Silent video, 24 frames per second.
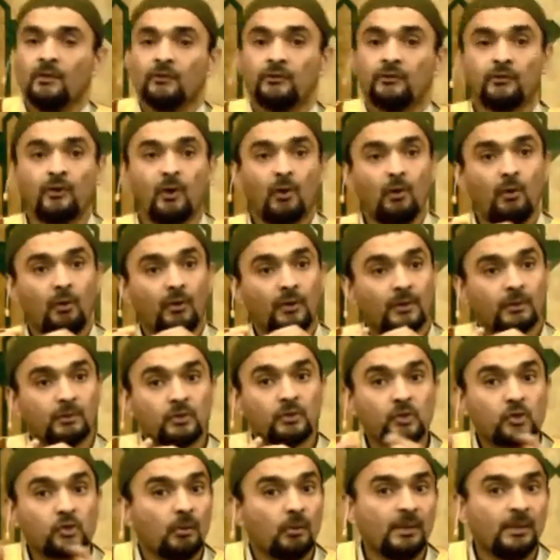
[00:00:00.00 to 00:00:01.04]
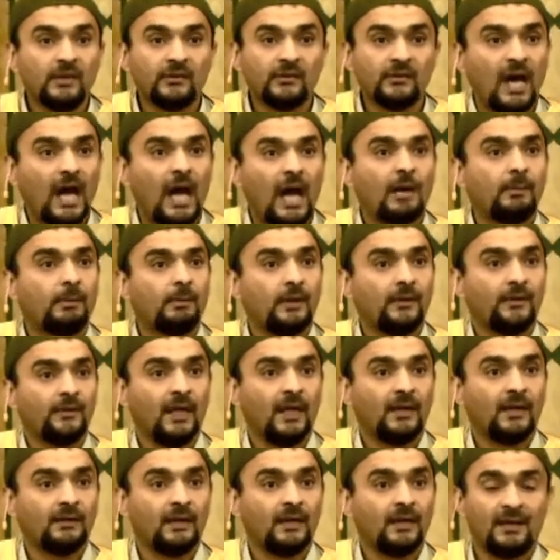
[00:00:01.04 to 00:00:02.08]
So there were so many Sahaba on
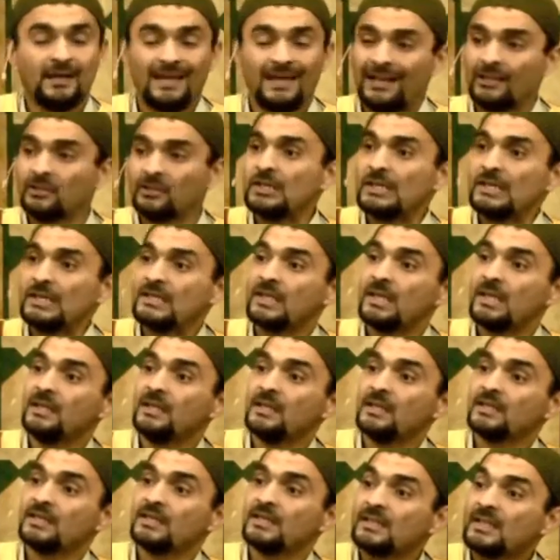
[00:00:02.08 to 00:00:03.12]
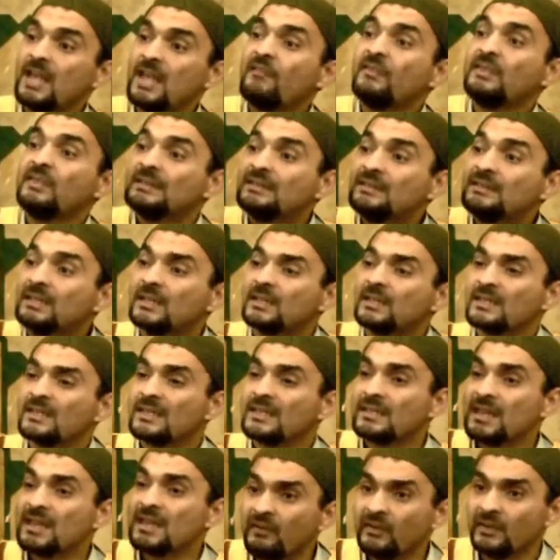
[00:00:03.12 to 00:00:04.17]
that day. They actually say that
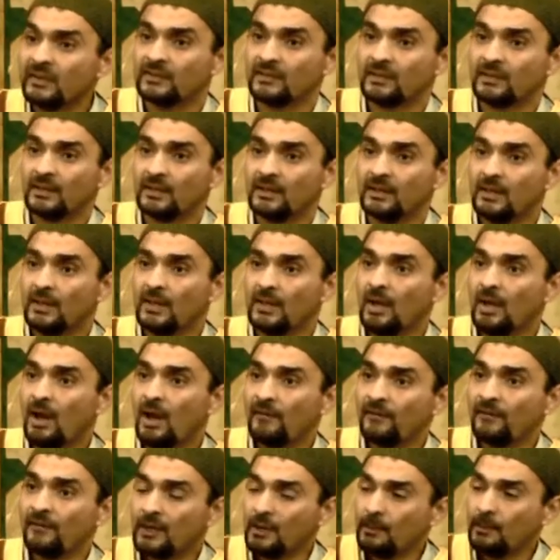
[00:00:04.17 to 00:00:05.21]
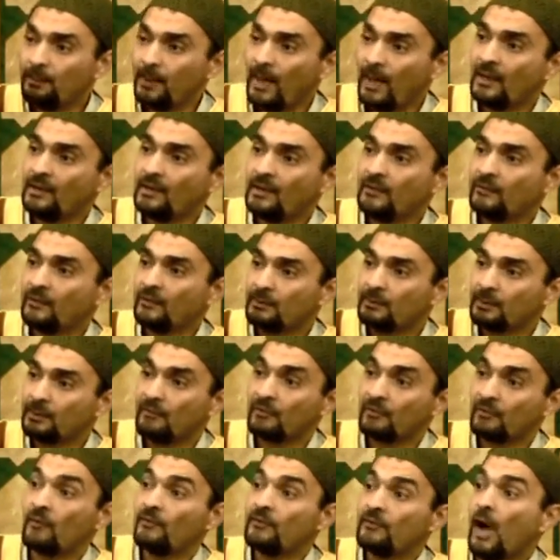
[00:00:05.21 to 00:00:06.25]
70, 70 of the companions of the
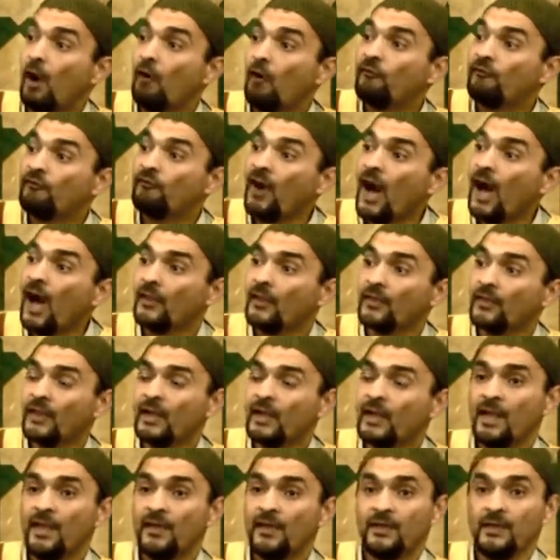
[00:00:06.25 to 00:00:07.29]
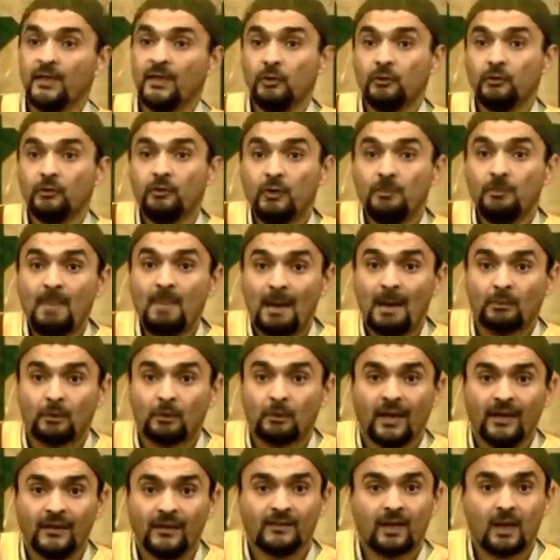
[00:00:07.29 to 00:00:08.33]
Prophet, of the Huffaz, they used to
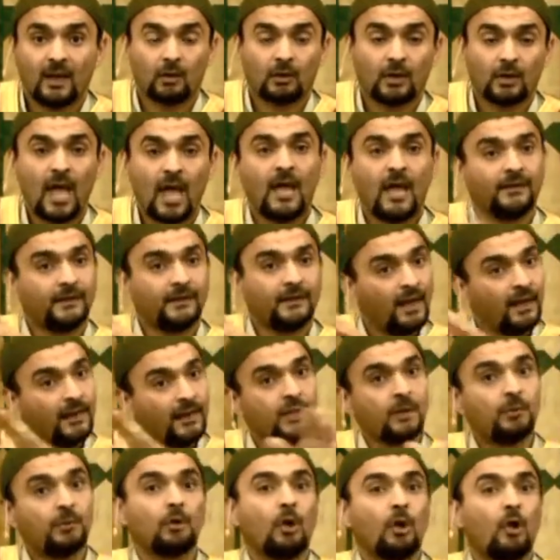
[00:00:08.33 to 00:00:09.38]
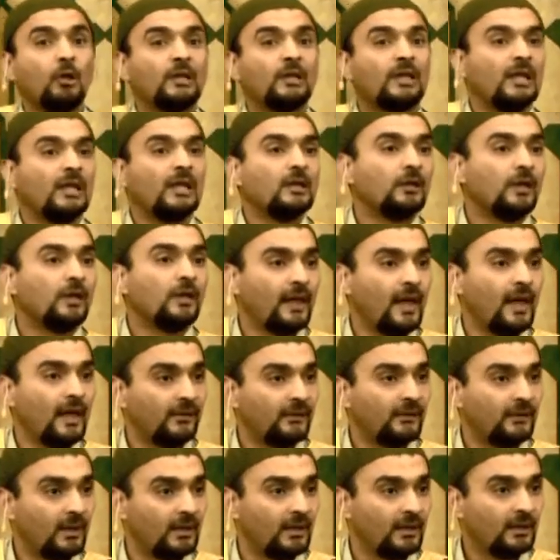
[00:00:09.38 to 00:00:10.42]
memorize the Quran. They were all killed on
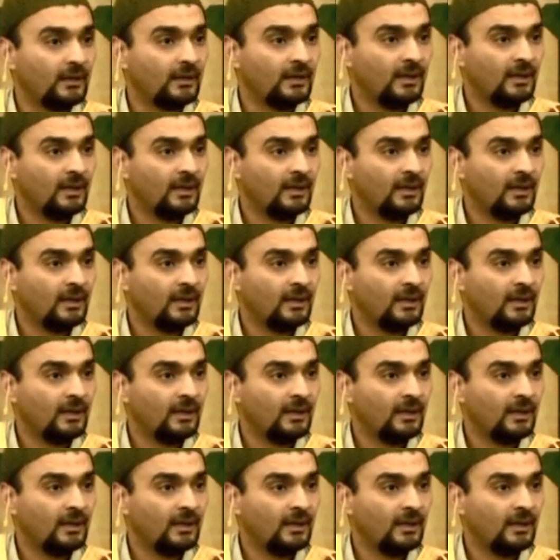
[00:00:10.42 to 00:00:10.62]
that day.